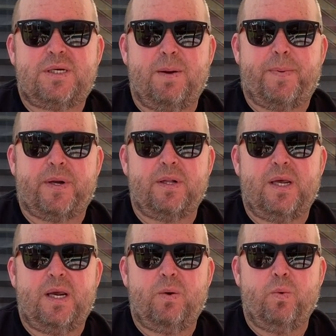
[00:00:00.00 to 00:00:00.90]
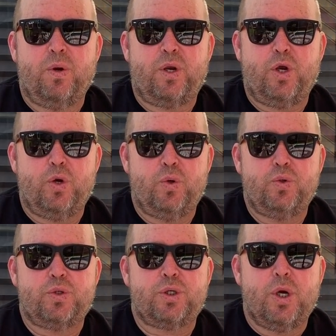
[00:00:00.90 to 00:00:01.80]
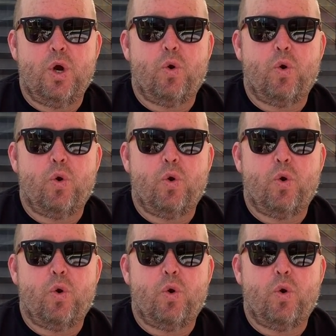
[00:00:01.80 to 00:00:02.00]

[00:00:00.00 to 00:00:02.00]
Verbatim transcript: typically will use